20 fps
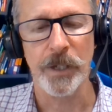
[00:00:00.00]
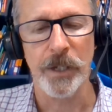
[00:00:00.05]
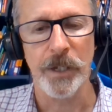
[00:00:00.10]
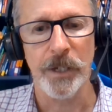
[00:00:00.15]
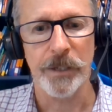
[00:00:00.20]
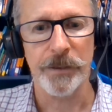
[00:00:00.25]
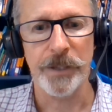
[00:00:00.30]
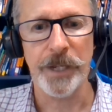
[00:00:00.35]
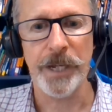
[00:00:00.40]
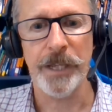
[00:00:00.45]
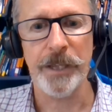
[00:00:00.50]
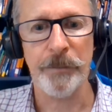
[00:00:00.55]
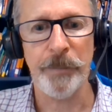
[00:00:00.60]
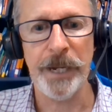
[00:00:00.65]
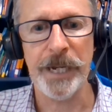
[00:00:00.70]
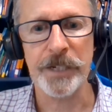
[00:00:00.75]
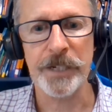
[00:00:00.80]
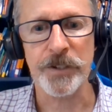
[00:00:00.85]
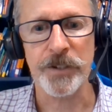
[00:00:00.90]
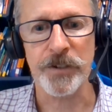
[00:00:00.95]
The other
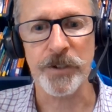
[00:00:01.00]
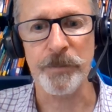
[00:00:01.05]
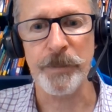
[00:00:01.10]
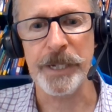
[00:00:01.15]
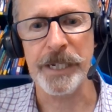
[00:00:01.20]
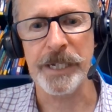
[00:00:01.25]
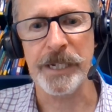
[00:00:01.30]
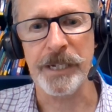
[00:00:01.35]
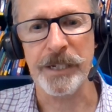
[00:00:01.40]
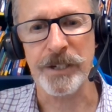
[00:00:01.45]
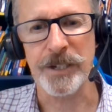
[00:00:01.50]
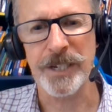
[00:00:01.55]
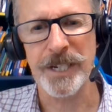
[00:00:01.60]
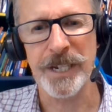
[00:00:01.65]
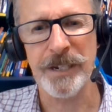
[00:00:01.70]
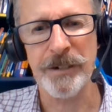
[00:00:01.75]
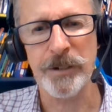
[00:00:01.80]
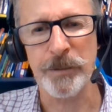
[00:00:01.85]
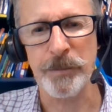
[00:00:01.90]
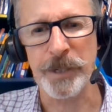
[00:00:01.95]
parts of speaking
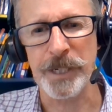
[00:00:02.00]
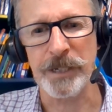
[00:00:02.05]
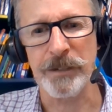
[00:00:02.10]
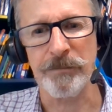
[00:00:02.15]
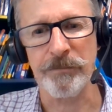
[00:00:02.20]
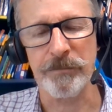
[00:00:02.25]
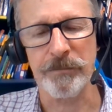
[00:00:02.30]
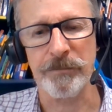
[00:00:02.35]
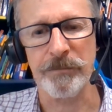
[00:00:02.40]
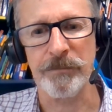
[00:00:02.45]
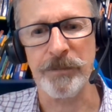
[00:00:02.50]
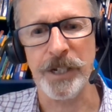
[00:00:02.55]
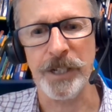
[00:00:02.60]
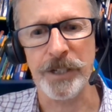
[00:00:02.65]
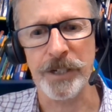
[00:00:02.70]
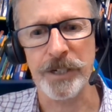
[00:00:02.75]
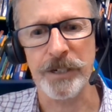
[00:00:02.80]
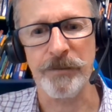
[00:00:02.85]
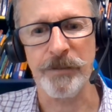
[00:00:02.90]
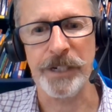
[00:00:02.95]
seem to be
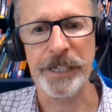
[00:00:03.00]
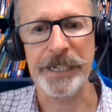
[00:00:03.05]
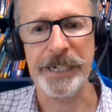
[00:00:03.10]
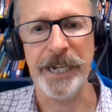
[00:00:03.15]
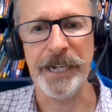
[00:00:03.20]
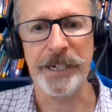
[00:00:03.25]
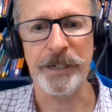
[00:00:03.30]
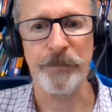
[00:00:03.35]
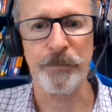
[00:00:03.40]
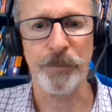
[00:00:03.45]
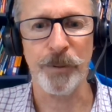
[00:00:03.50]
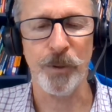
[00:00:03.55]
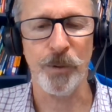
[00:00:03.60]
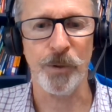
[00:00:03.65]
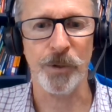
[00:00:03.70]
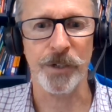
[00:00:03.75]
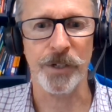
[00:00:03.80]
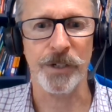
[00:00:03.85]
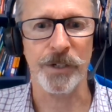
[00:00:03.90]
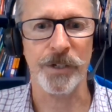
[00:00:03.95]
relatively
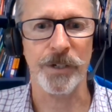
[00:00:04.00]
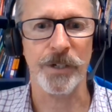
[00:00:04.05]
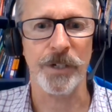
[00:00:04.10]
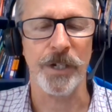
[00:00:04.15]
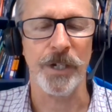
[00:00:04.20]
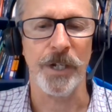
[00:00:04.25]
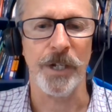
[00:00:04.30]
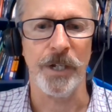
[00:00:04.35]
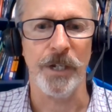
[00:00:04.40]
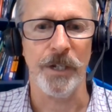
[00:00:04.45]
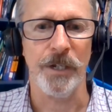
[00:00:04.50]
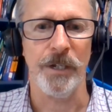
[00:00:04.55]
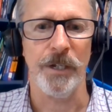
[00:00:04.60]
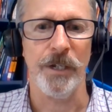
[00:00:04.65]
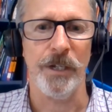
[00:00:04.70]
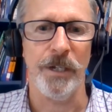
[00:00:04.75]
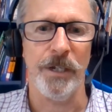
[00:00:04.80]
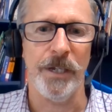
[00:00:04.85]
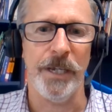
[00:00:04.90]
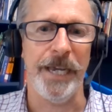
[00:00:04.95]
unimportant,
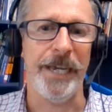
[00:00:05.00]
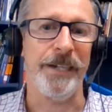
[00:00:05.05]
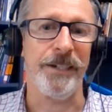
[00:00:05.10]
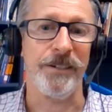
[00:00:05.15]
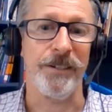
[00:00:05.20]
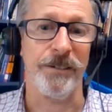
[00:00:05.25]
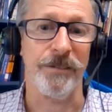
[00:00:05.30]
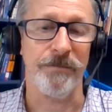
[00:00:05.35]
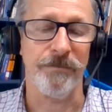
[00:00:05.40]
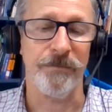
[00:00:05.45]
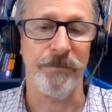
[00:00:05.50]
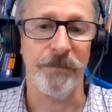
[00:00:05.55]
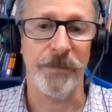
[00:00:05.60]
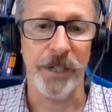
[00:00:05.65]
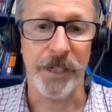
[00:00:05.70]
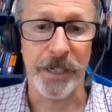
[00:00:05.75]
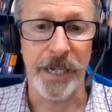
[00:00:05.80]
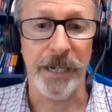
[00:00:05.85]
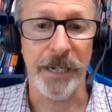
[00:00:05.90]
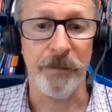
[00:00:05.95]
and
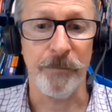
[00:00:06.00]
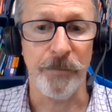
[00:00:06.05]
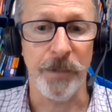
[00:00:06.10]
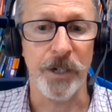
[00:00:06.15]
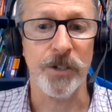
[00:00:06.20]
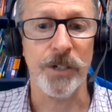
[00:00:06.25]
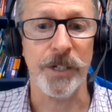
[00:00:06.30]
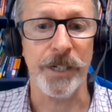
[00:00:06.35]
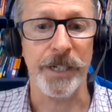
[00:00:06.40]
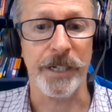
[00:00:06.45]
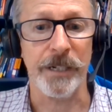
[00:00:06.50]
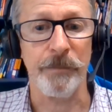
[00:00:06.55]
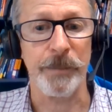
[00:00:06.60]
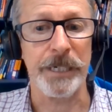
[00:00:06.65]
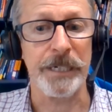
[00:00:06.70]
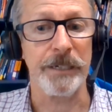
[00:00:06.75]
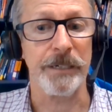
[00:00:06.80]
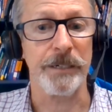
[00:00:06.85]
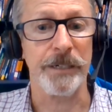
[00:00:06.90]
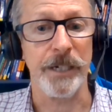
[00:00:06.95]
again, mostly can
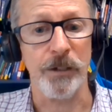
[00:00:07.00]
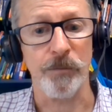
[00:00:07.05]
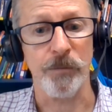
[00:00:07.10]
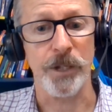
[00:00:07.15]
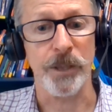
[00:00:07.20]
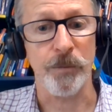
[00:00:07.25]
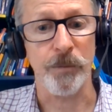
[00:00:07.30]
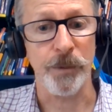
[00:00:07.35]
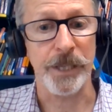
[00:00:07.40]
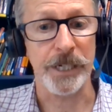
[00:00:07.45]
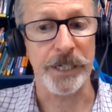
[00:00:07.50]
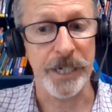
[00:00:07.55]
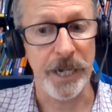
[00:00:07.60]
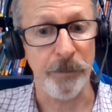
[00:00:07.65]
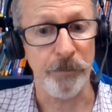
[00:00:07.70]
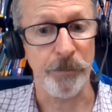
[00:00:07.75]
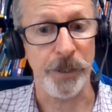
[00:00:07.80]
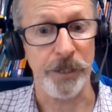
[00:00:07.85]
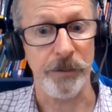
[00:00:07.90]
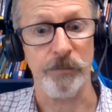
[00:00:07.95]
be dealt with a
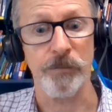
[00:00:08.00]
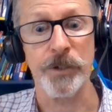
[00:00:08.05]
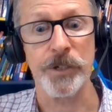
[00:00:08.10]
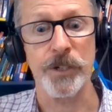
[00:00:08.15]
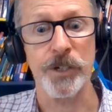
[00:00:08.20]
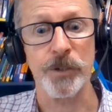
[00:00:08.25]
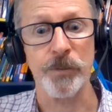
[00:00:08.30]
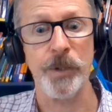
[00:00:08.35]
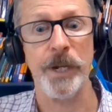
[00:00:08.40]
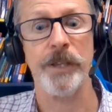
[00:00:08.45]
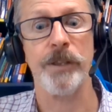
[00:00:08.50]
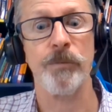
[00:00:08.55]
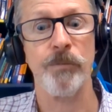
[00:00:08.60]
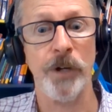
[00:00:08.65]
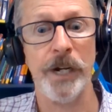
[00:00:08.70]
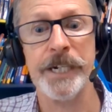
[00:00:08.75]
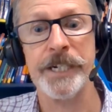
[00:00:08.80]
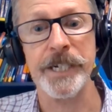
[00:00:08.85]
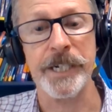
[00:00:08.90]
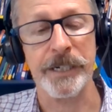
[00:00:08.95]
template, which is where the
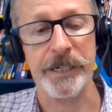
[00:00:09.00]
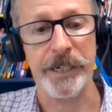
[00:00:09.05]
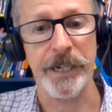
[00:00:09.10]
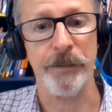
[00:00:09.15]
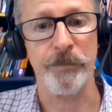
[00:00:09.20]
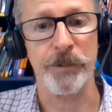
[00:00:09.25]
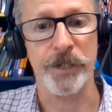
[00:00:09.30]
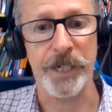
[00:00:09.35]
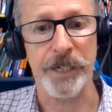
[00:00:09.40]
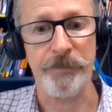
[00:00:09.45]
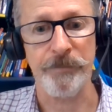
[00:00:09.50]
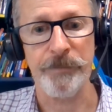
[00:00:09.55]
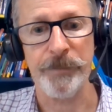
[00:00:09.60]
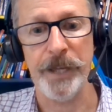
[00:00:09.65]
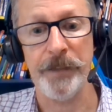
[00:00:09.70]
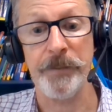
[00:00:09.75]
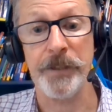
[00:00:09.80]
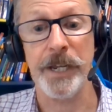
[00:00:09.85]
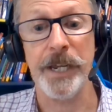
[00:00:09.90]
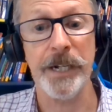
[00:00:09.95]
writing comes in.
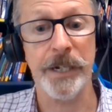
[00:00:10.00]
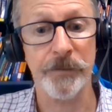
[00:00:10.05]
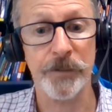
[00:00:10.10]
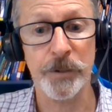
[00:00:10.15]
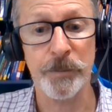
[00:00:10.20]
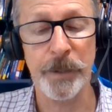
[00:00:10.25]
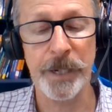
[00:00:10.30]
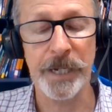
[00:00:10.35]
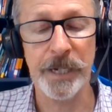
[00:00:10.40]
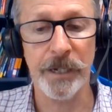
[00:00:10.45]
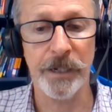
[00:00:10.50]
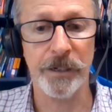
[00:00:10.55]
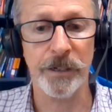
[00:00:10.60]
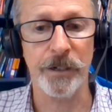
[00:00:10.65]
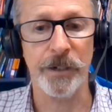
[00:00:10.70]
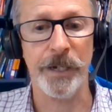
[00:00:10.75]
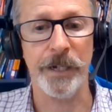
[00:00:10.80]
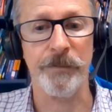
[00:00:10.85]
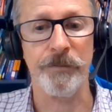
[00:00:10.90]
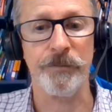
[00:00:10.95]
At the end of speaking,
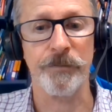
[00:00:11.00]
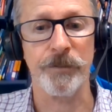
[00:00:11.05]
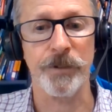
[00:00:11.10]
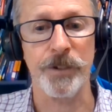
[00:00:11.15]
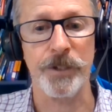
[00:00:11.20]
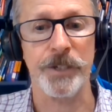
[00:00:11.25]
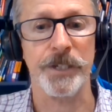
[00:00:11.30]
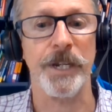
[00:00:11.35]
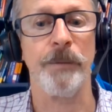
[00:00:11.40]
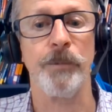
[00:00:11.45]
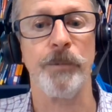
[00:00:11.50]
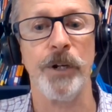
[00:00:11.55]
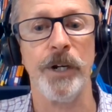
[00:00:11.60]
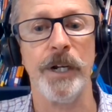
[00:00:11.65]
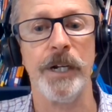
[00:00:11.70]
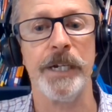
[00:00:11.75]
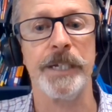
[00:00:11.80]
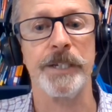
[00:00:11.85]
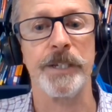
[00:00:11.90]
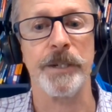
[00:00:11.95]
you have to
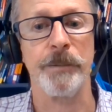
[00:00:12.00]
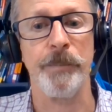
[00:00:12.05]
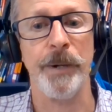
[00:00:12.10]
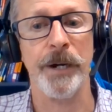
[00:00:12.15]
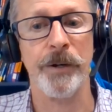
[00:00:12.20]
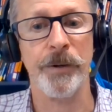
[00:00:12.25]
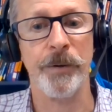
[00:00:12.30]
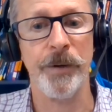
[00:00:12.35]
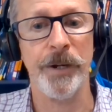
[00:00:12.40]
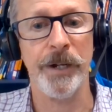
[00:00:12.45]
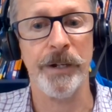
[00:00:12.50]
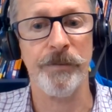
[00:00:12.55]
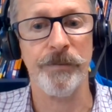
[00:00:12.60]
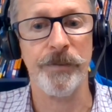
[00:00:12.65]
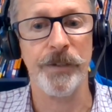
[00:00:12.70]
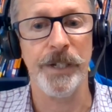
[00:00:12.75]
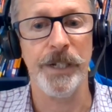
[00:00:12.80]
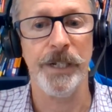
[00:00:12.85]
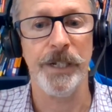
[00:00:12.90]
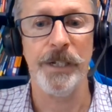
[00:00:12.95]
summarize a paragraph,
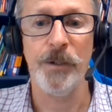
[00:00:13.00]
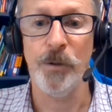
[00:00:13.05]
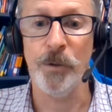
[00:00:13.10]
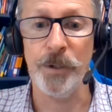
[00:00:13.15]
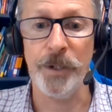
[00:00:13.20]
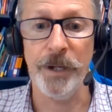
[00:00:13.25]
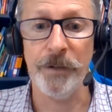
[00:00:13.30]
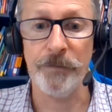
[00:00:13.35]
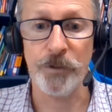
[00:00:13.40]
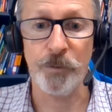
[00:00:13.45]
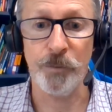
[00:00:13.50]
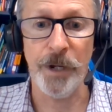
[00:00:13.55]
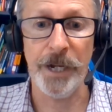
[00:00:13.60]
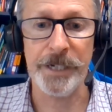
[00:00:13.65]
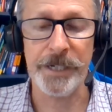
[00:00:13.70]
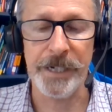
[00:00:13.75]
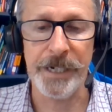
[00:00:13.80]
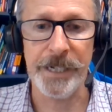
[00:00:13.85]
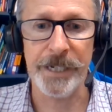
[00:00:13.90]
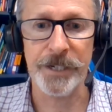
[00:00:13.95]
we have to
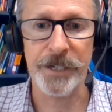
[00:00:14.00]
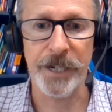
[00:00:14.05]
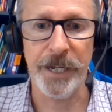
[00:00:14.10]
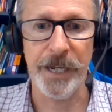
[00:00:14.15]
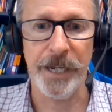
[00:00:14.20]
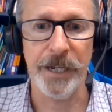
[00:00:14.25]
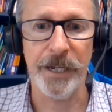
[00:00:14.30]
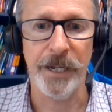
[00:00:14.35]
write an essay,